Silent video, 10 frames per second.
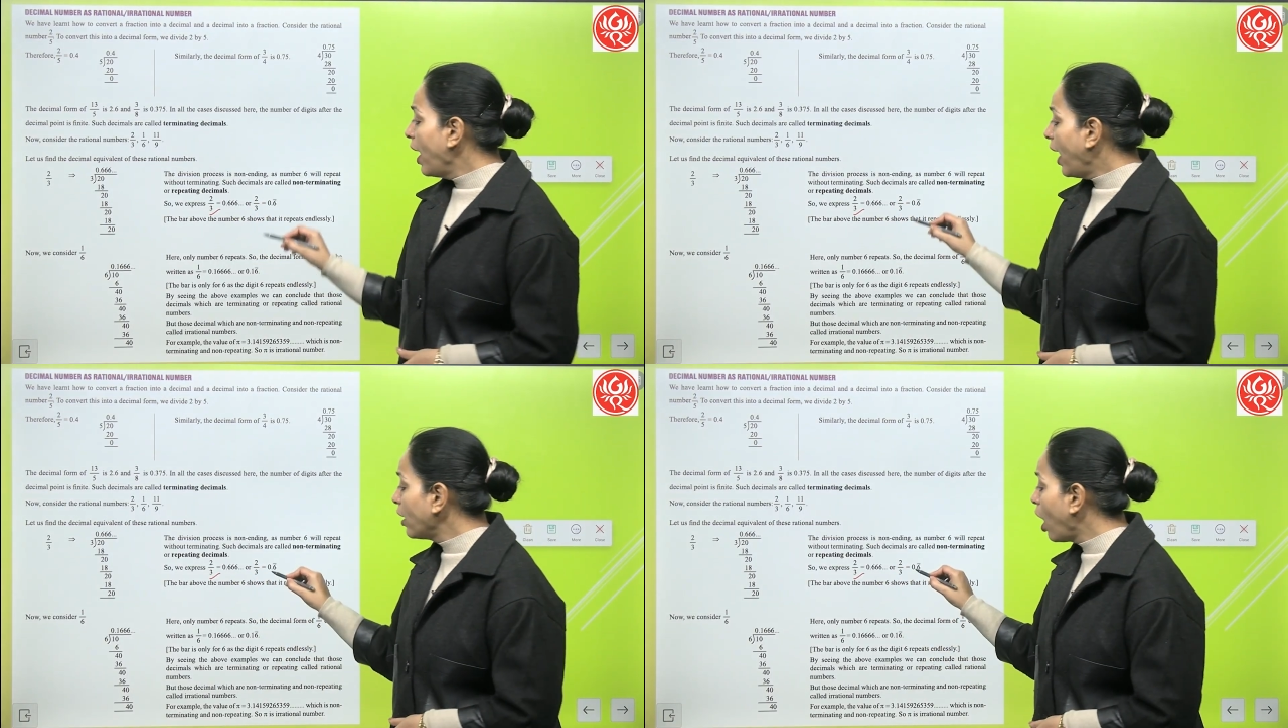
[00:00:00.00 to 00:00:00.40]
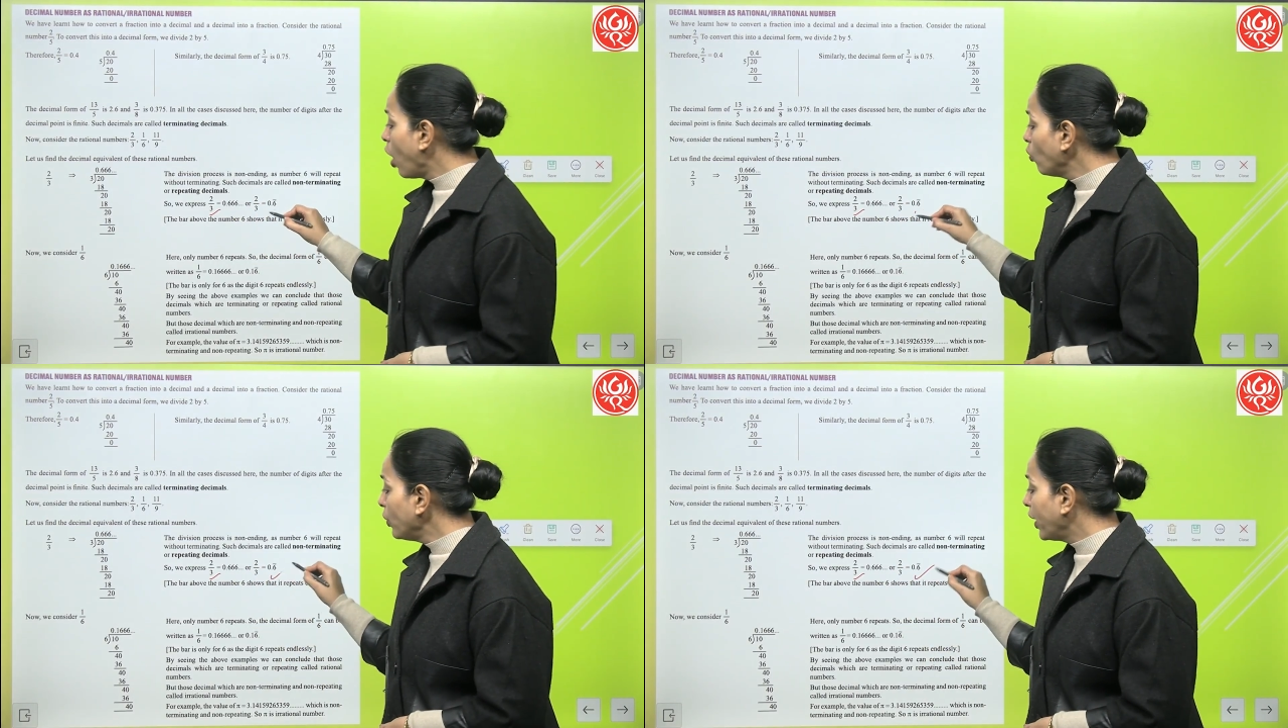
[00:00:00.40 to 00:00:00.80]
and
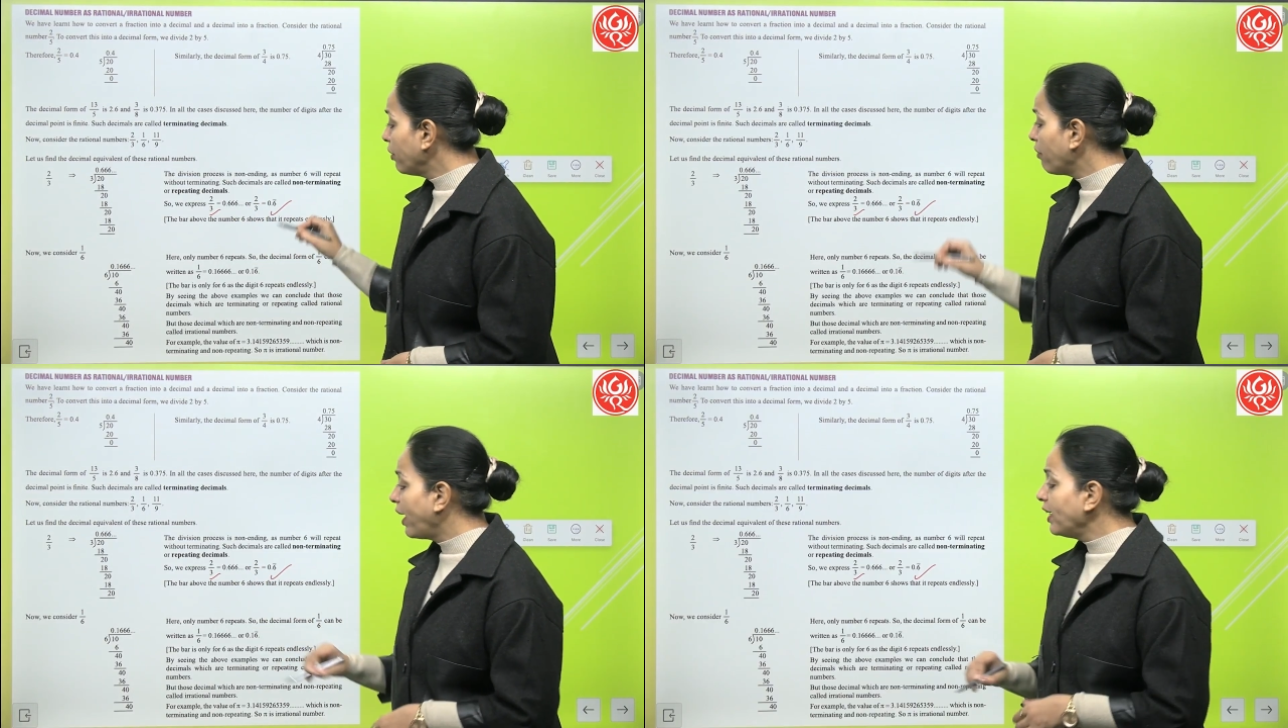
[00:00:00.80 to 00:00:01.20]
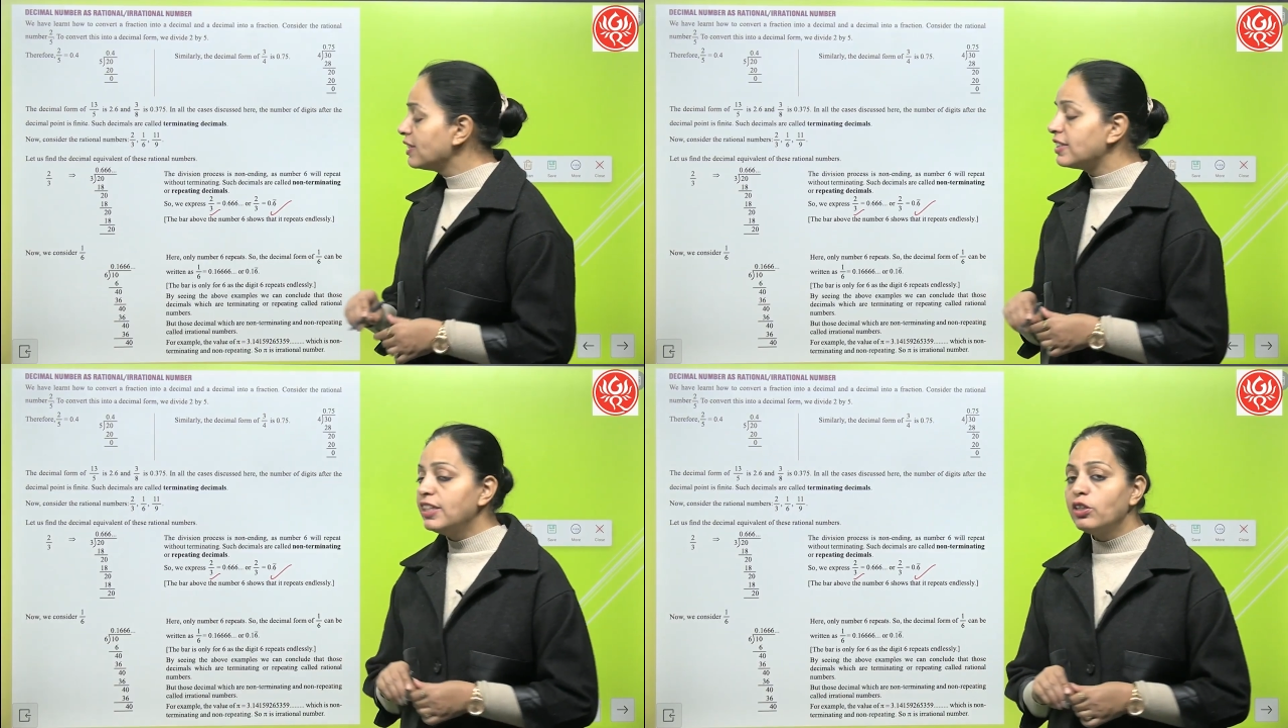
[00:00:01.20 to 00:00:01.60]
how we can
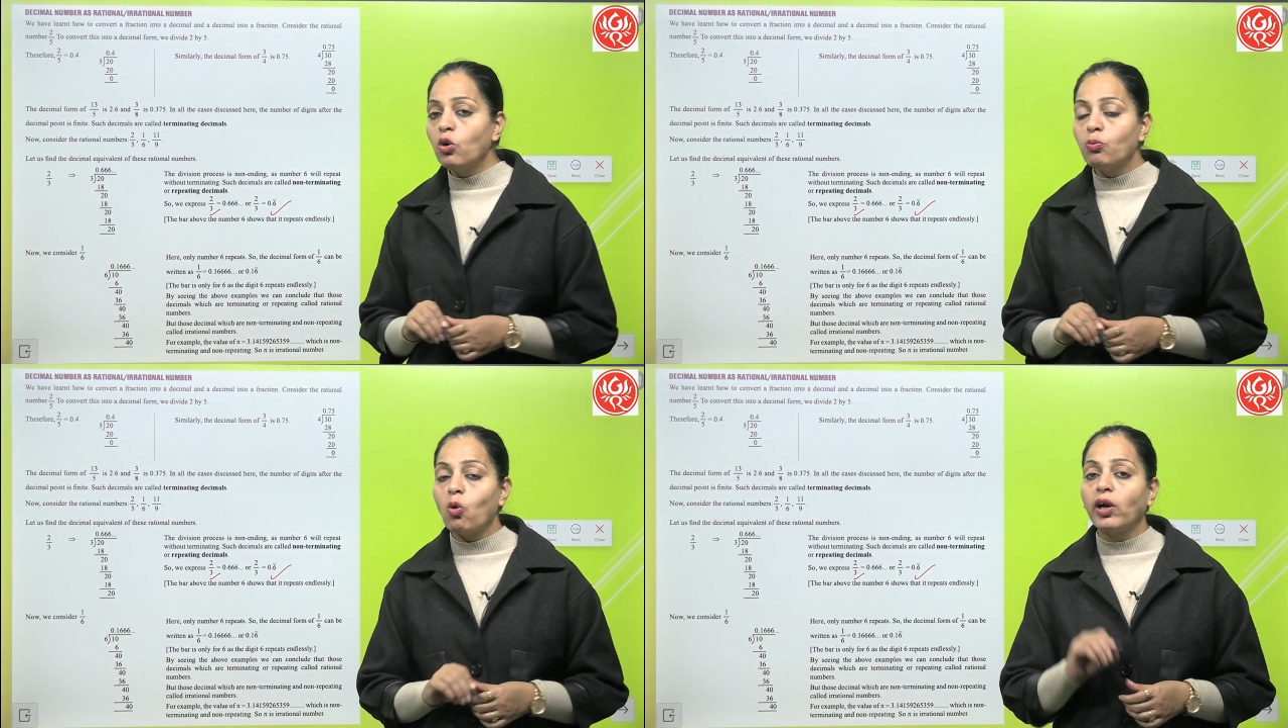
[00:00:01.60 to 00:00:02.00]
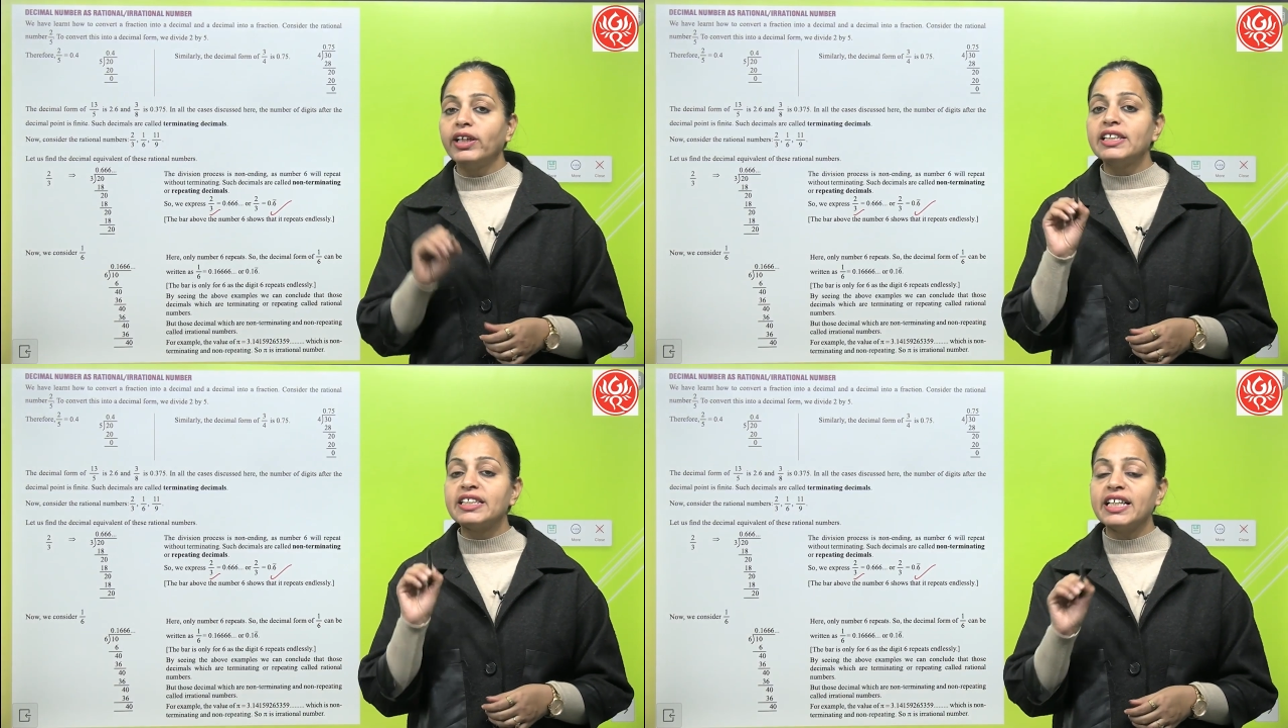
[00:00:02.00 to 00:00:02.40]
write
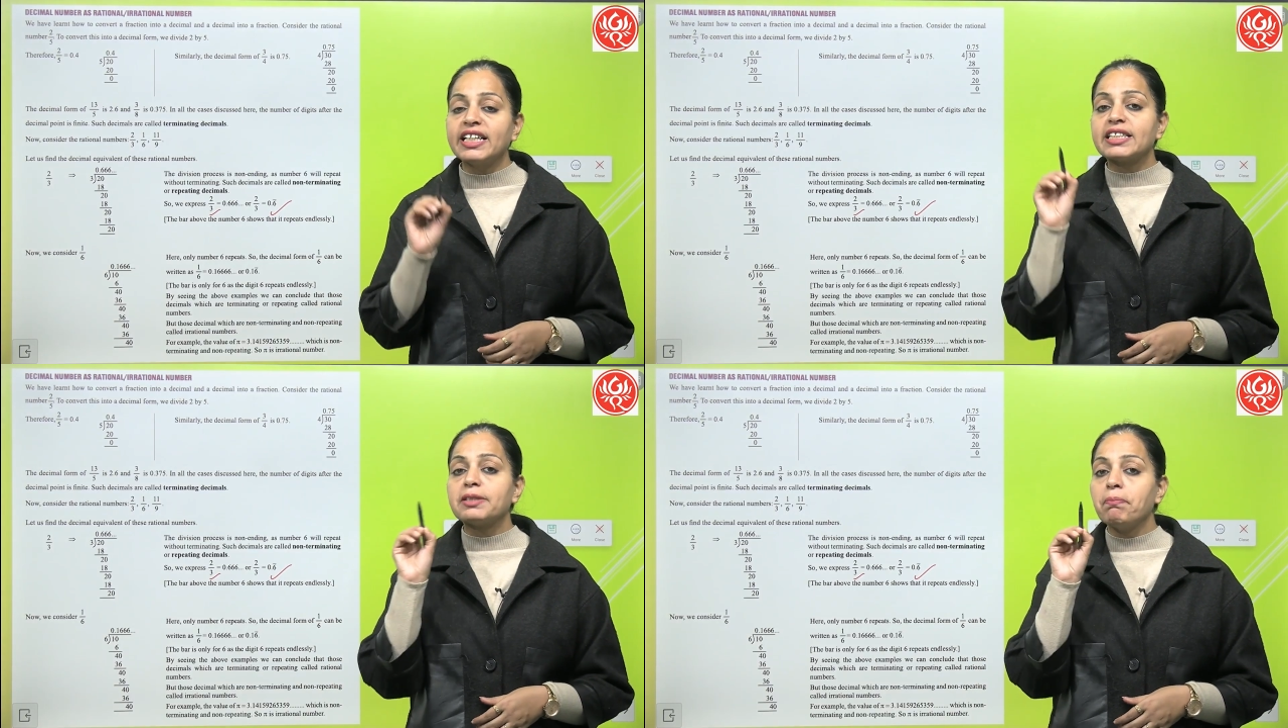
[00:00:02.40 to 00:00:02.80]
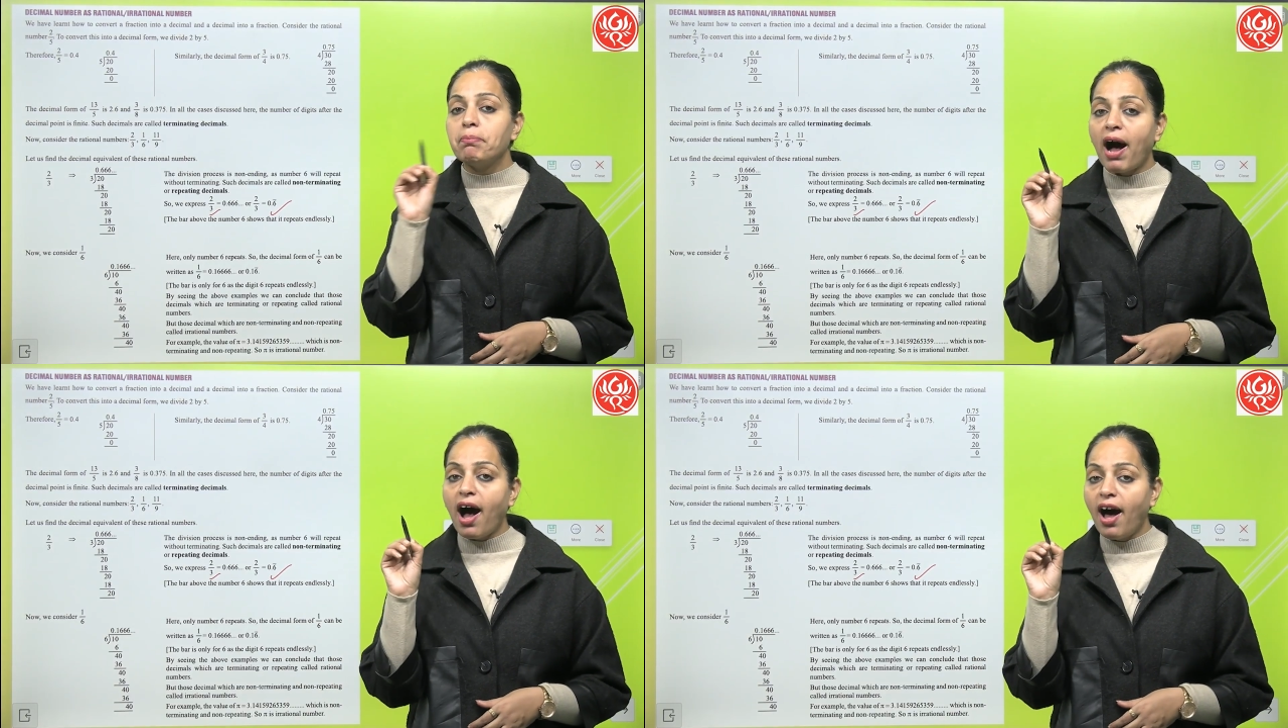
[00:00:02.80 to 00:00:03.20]
0.6
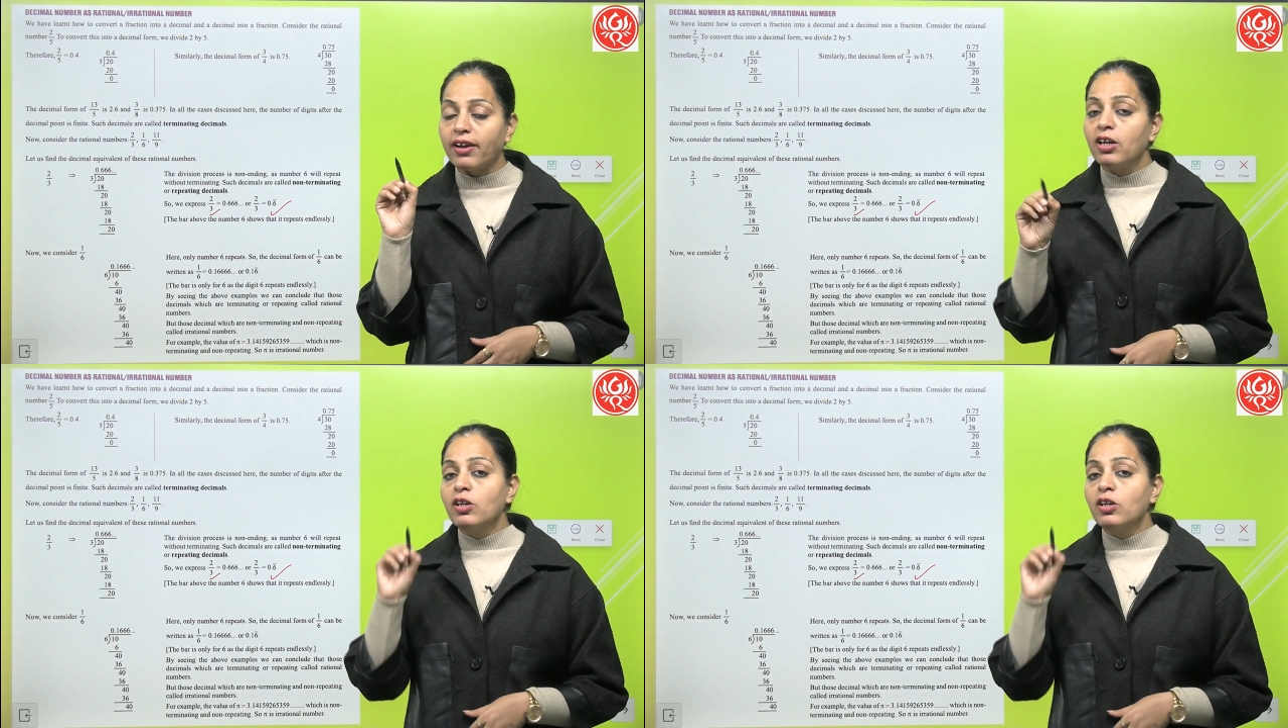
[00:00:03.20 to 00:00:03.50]
bar.